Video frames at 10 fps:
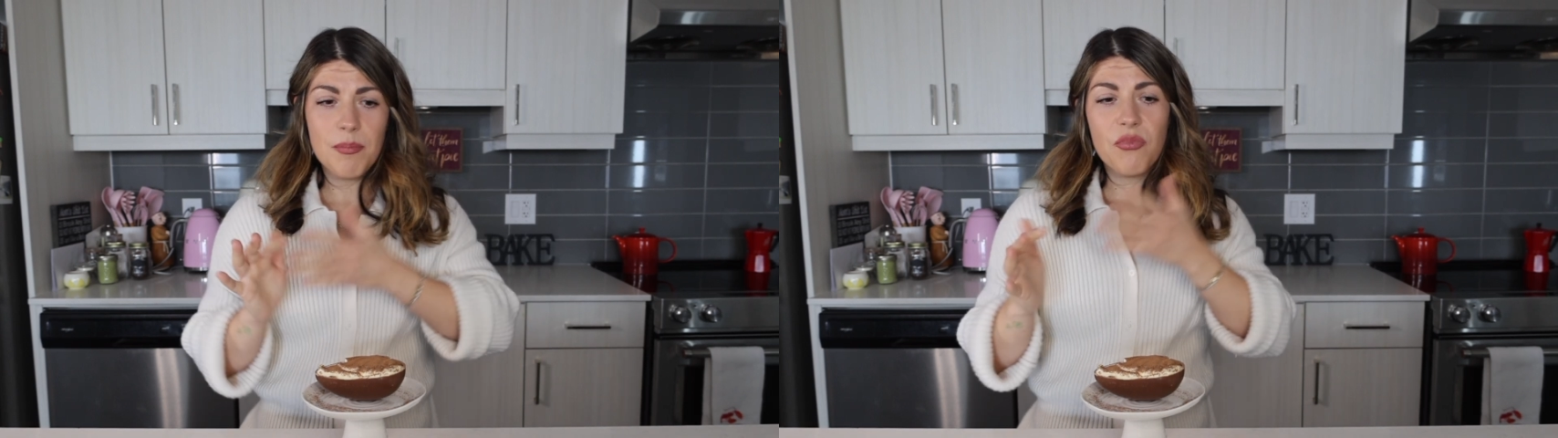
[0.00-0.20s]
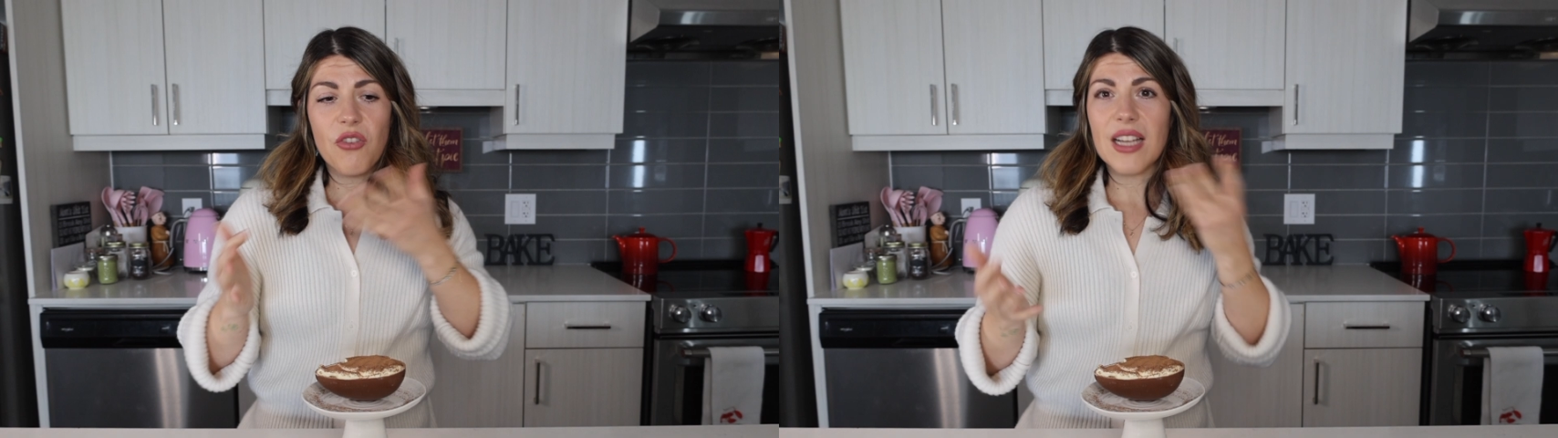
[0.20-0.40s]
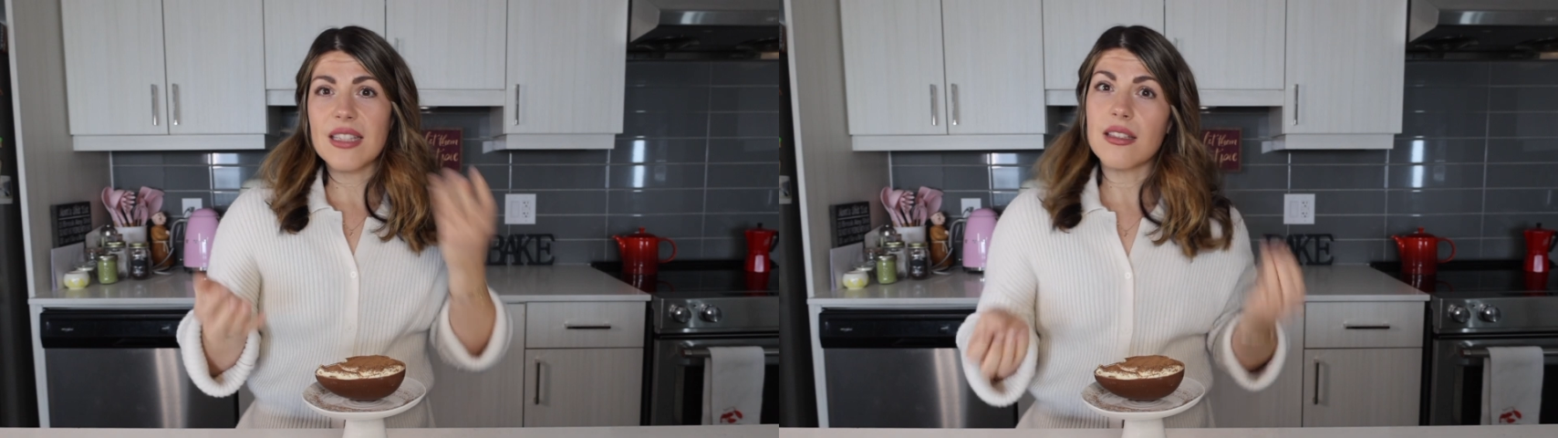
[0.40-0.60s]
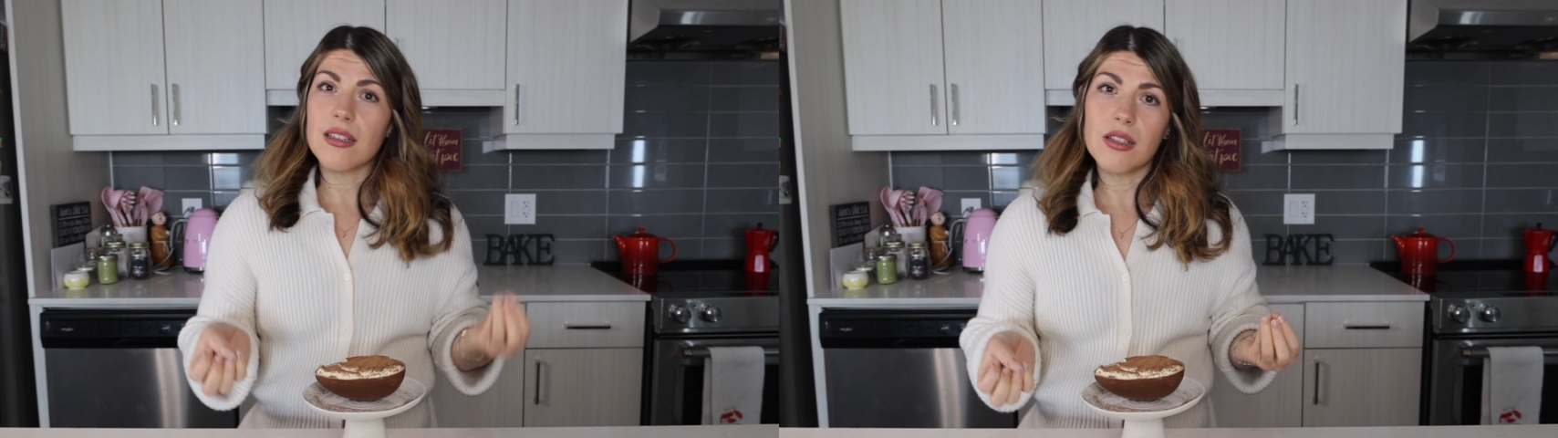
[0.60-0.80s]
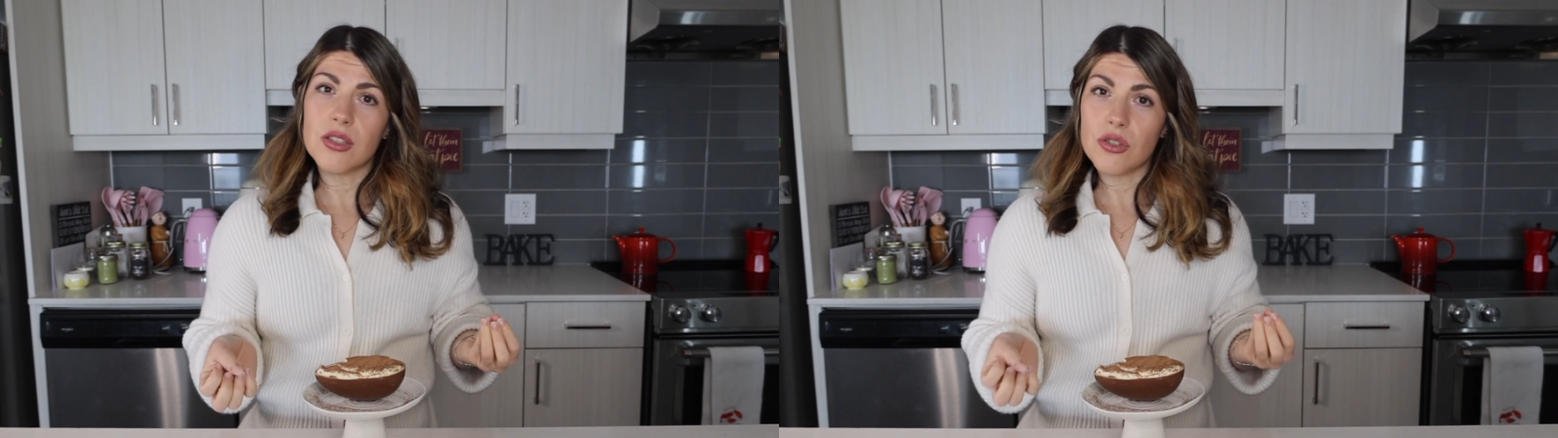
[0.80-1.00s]
Find
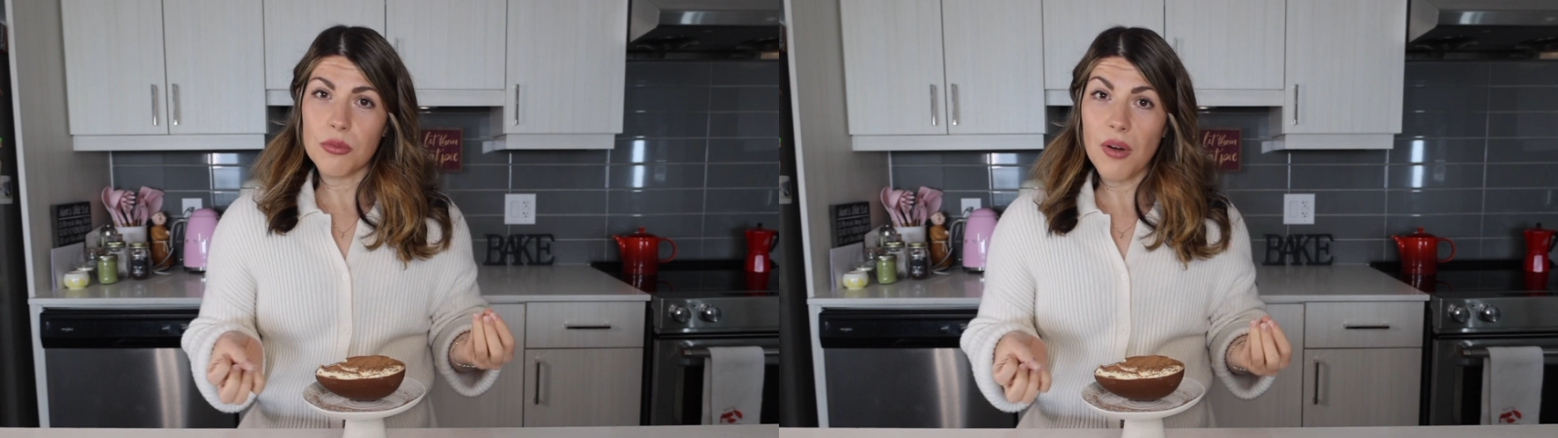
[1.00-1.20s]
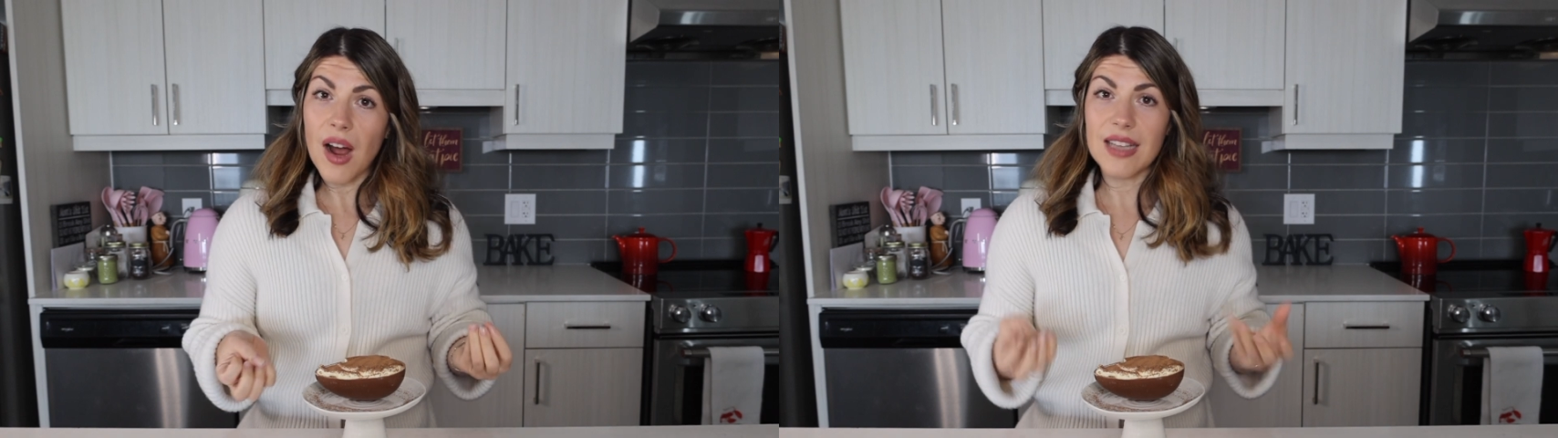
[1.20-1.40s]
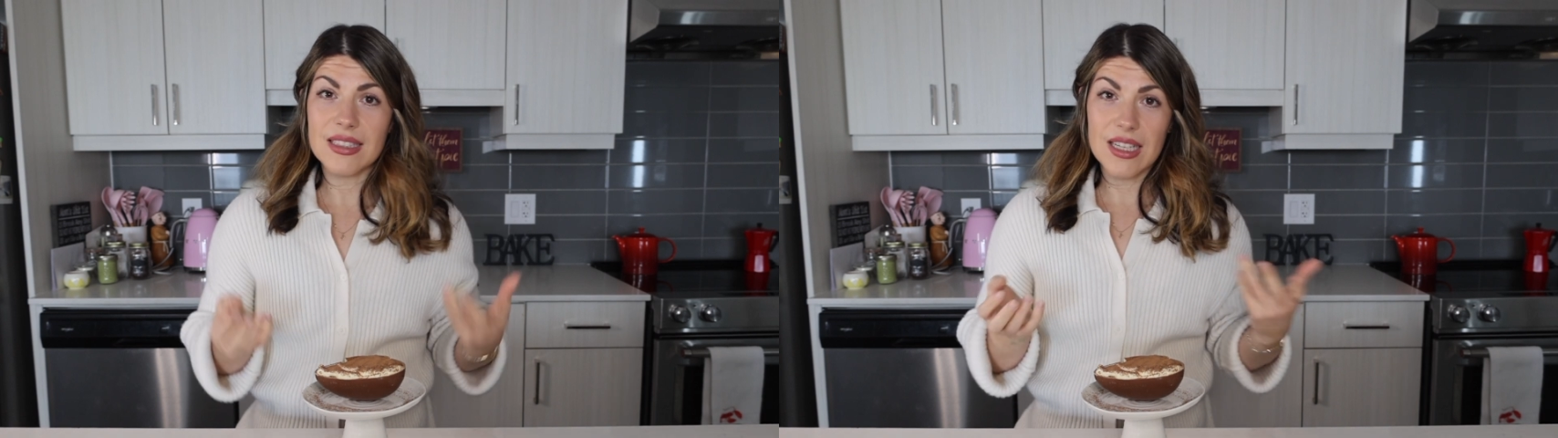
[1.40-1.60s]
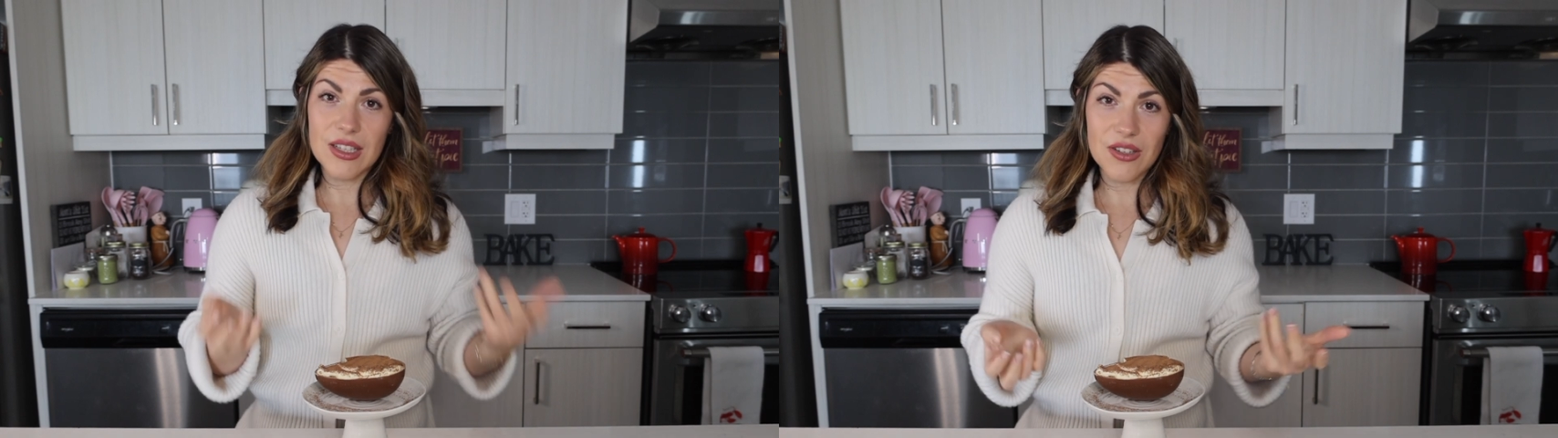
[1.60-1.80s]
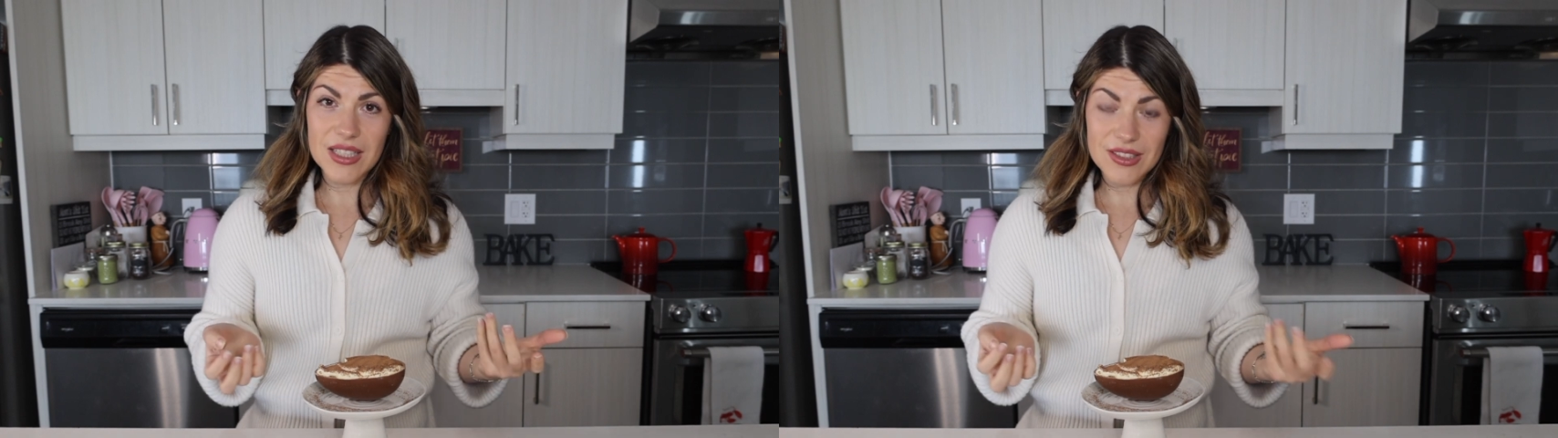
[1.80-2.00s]
the surprise in
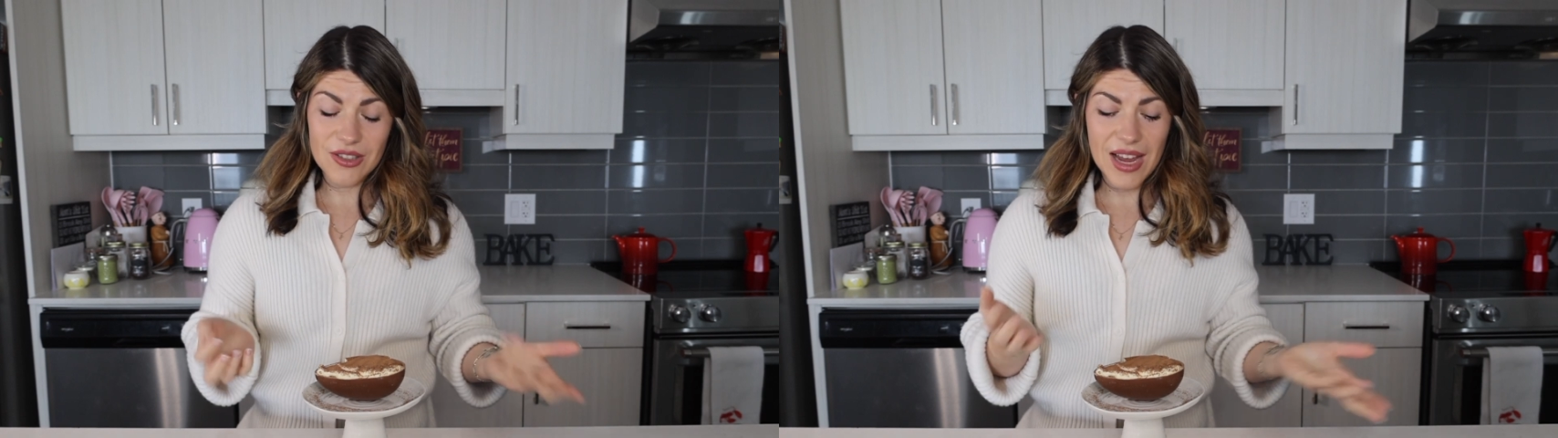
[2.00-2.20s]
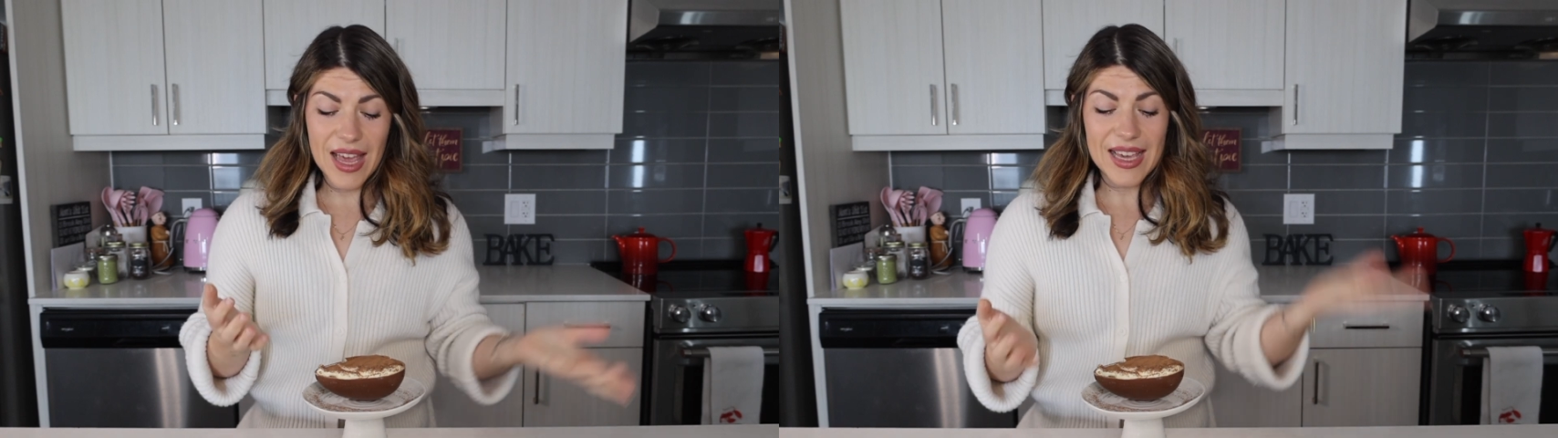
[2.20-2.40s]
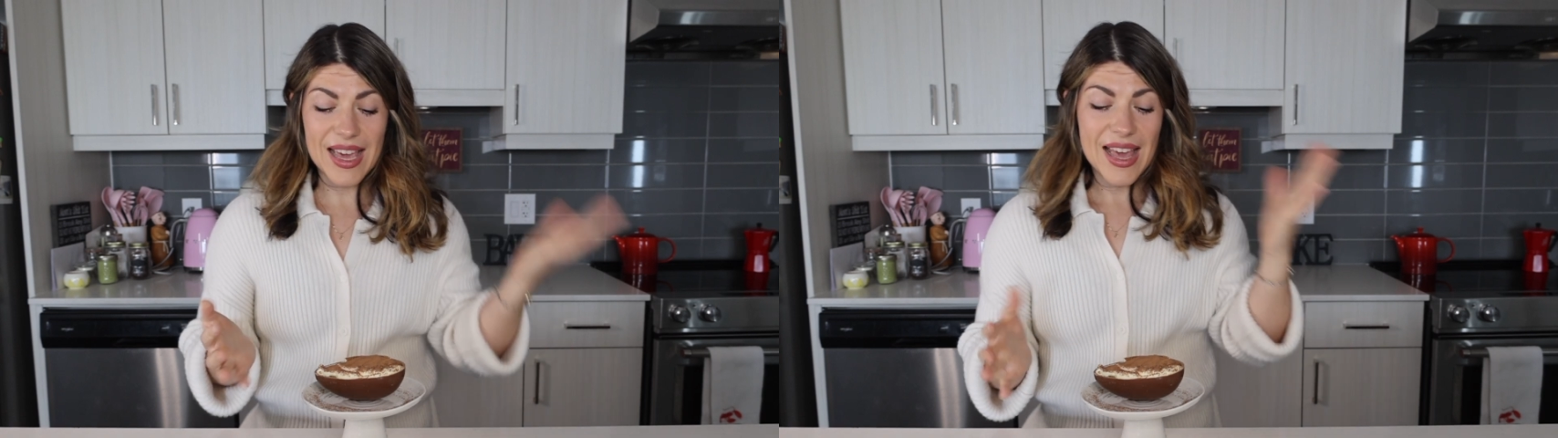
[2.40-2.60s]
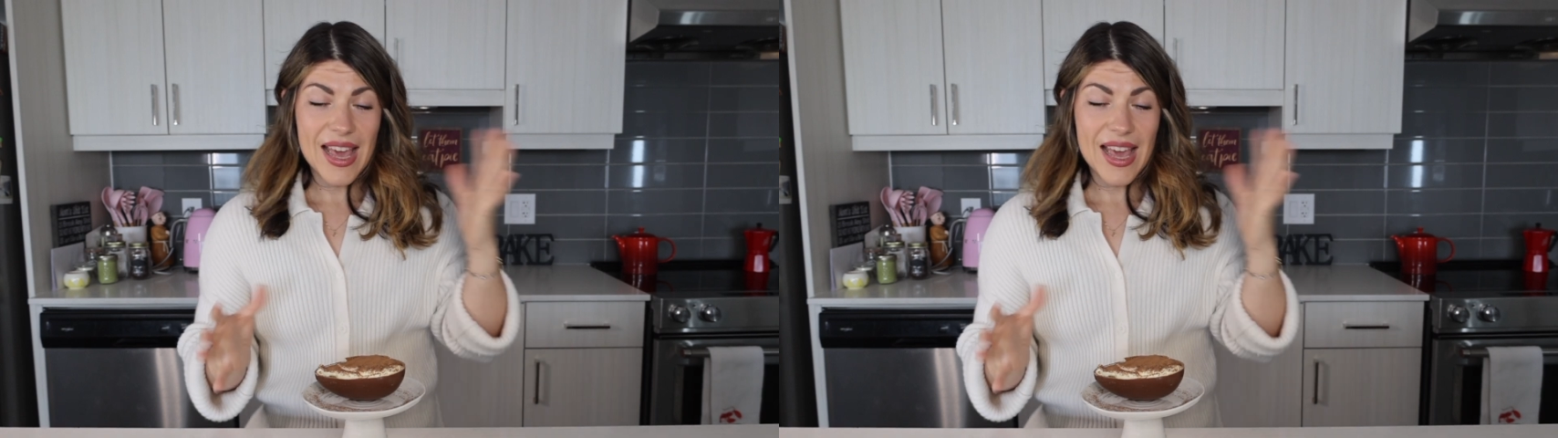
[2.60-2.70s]
your Easter egg